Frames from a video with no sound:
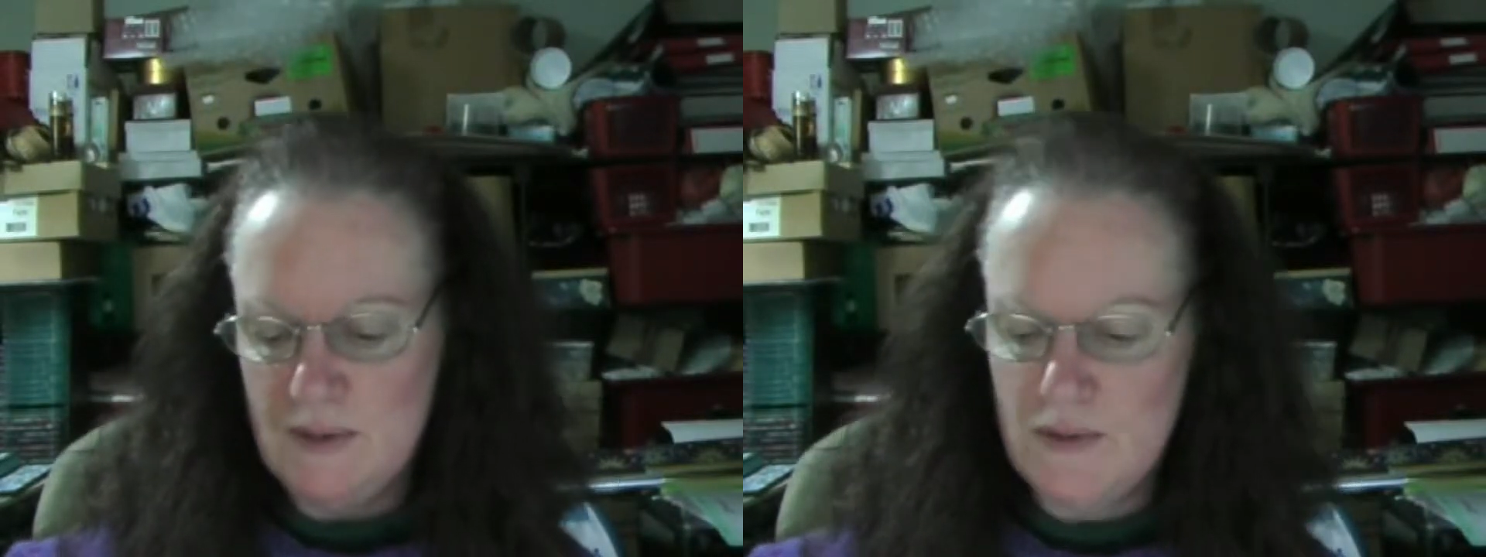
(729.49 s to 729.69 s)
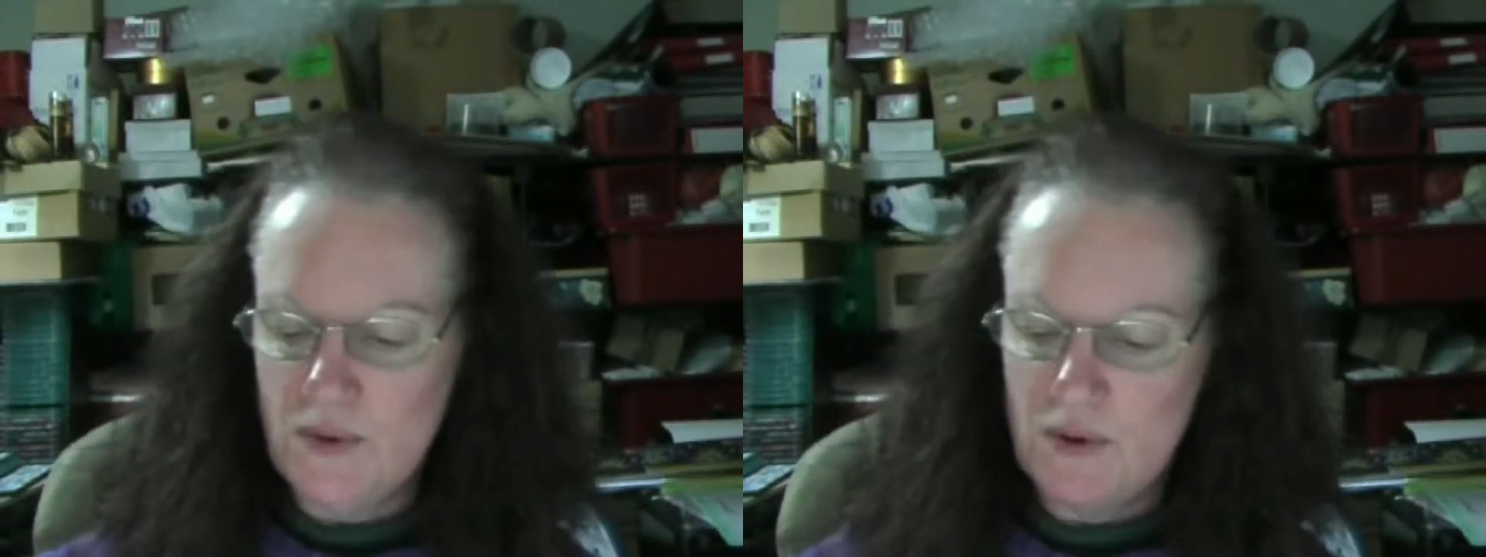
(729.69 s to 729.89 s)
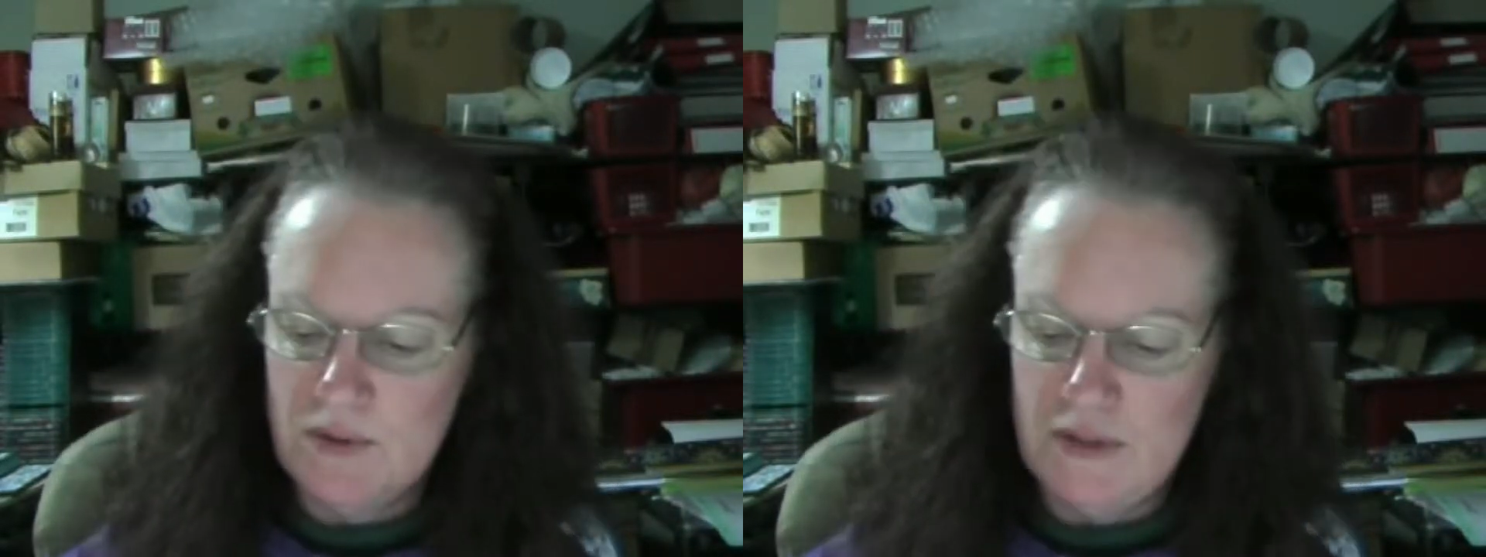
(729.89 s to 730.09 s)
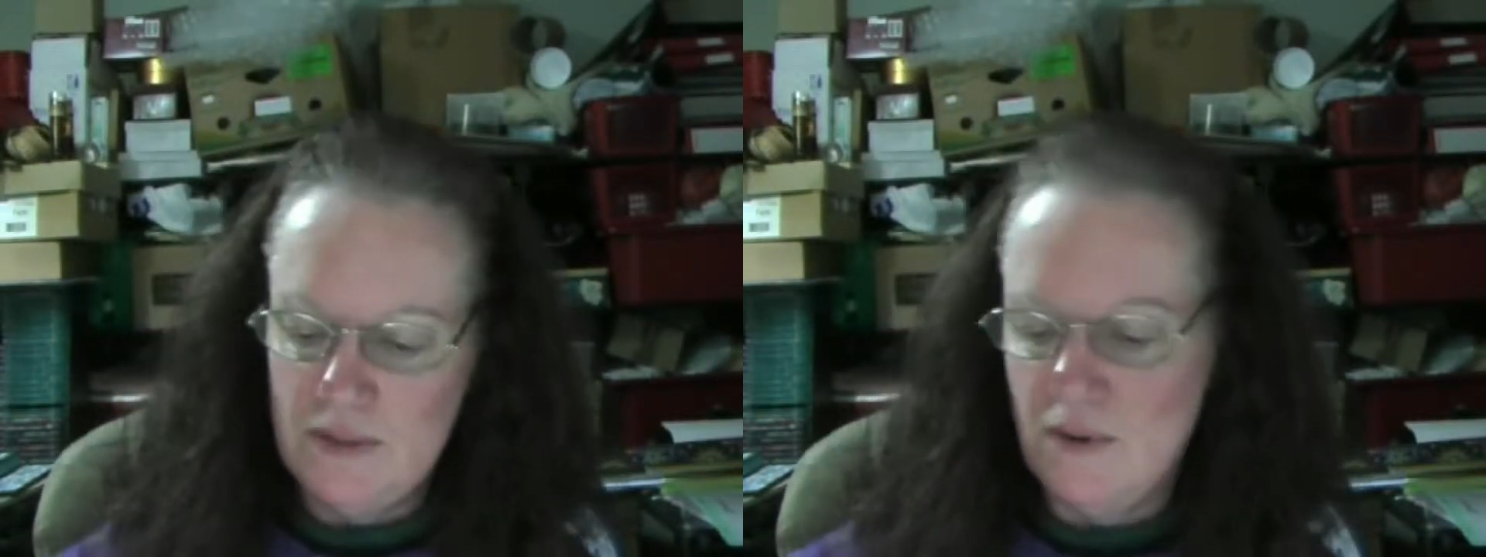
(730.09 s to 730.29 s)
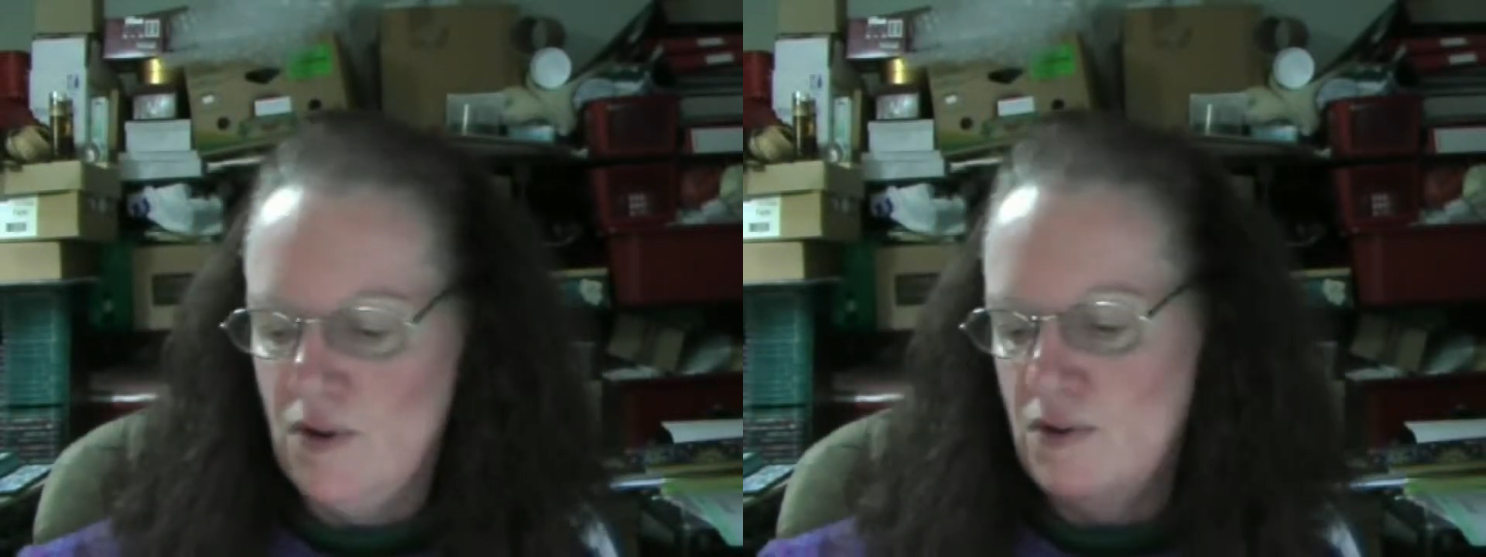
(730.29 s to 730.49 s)
do
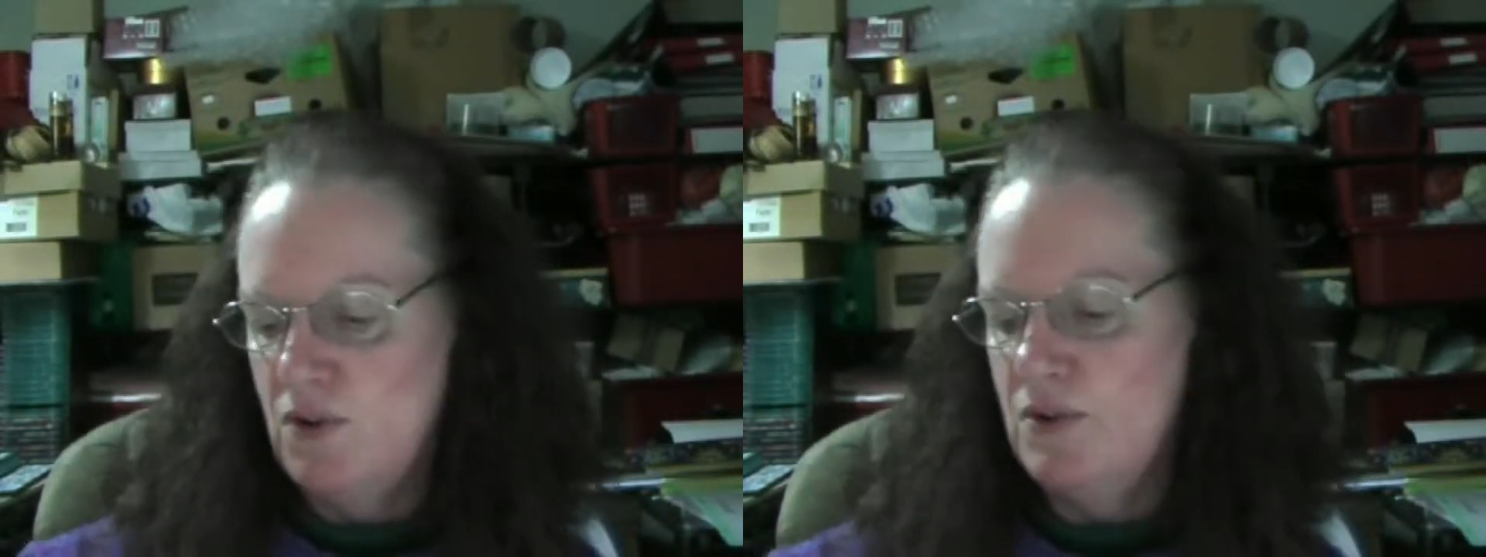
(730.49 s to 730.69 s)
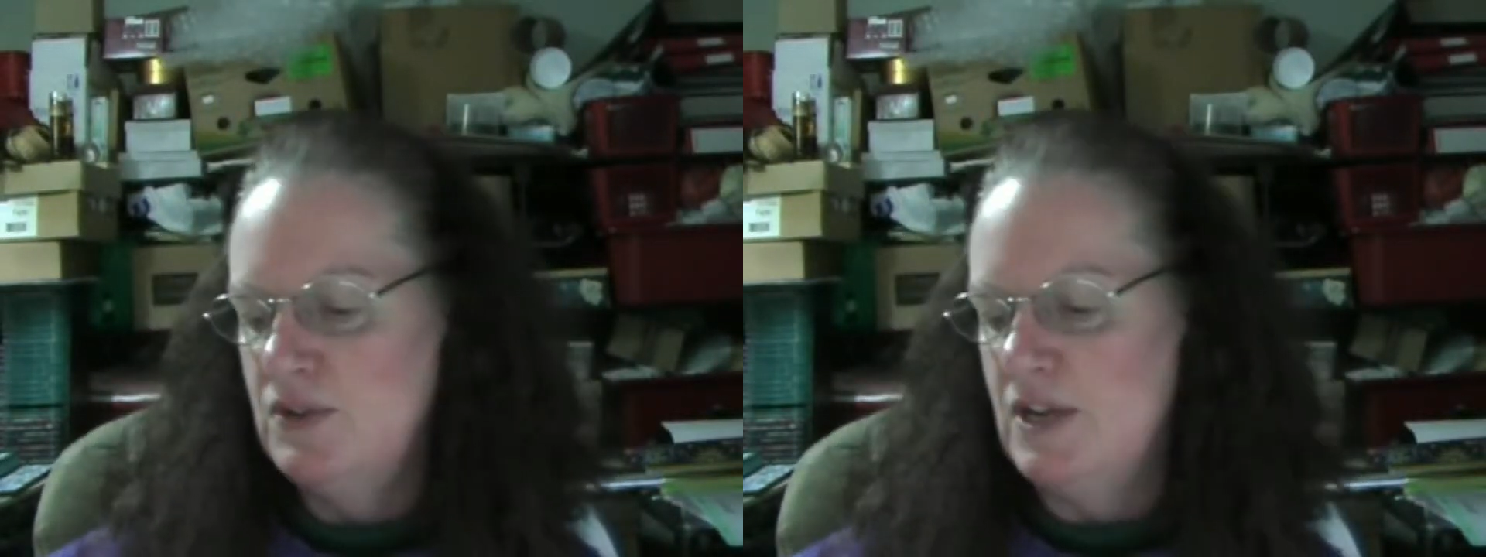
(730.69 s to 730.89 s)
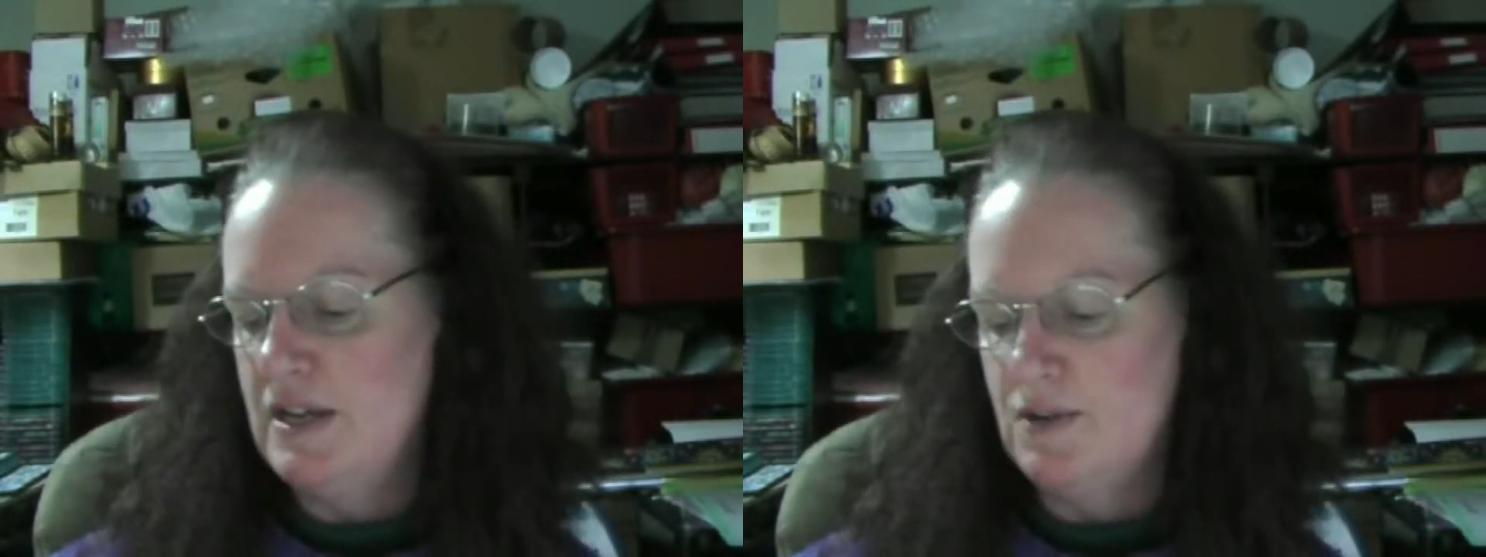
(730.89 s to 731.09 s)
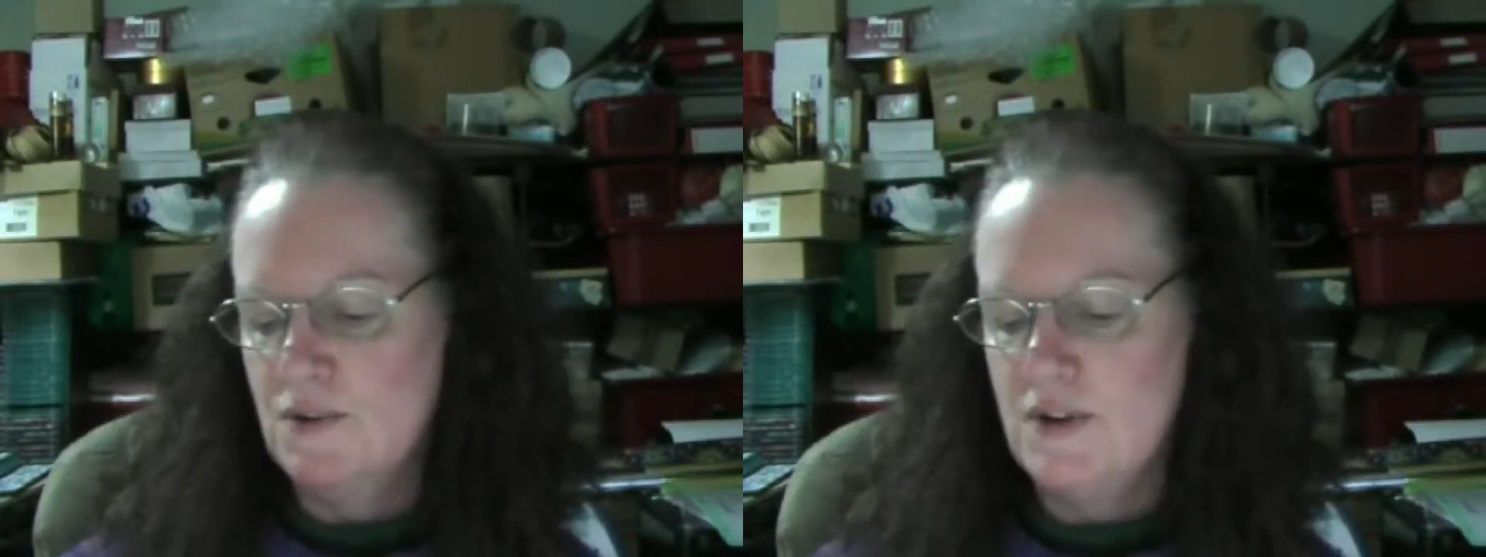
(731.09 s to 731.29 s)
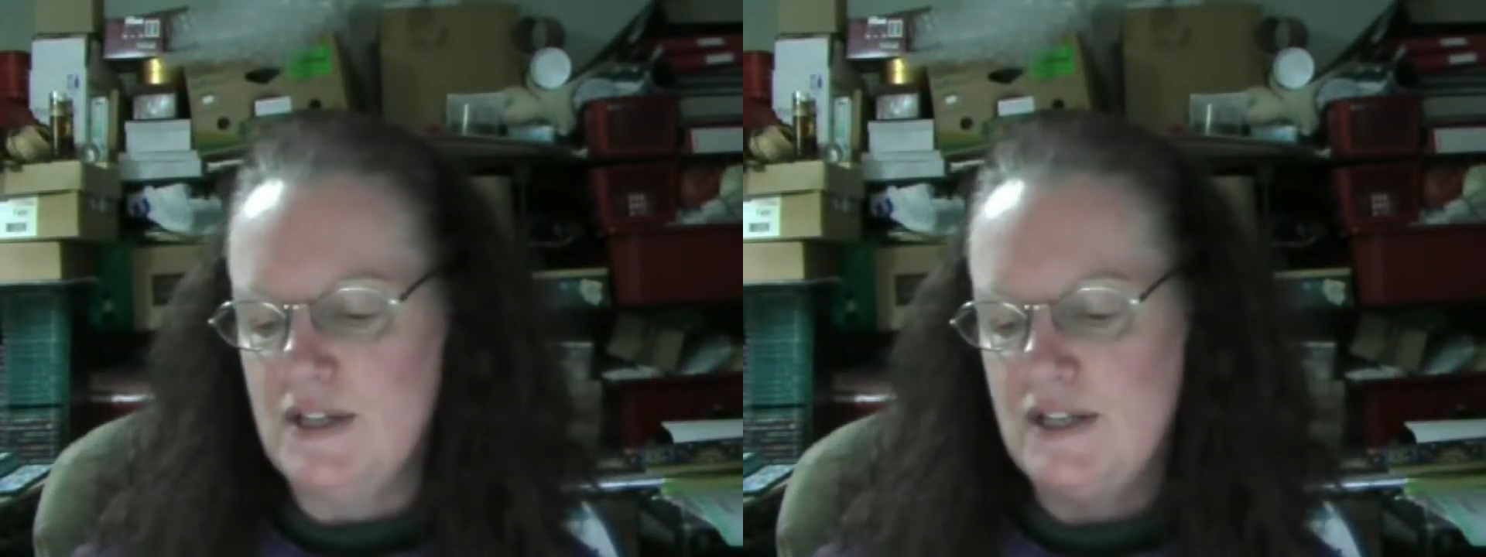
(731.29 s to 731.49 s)
our own take
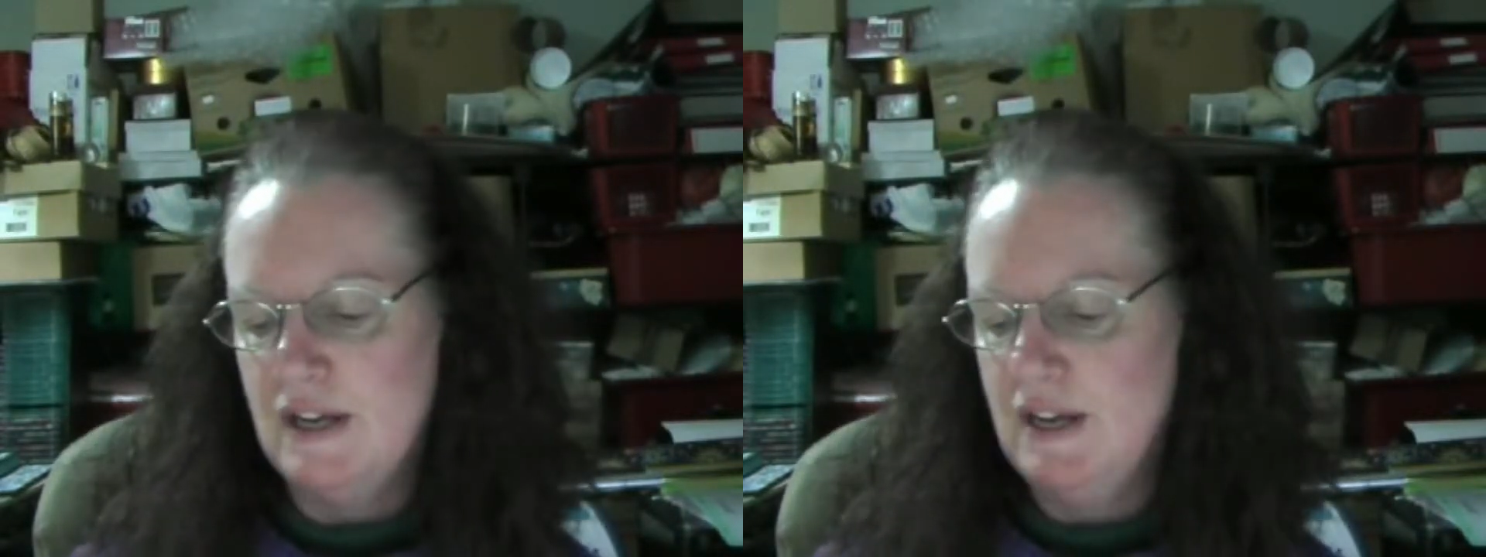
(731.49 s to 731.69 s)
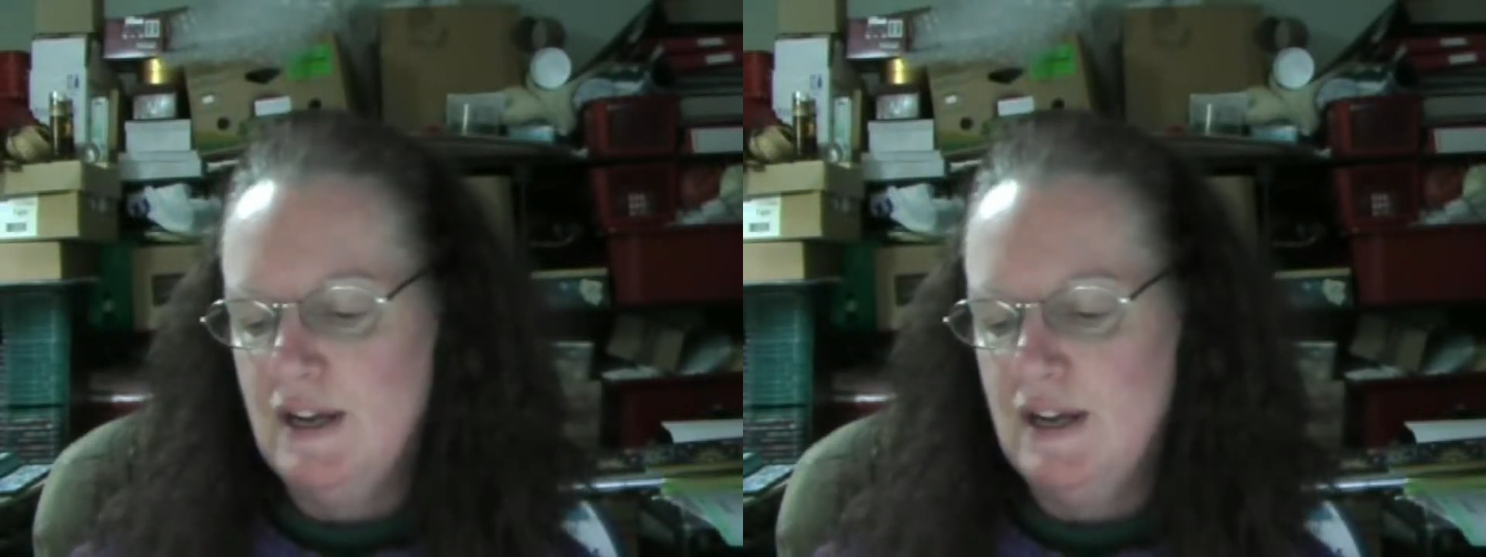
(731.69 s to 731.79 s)
on it.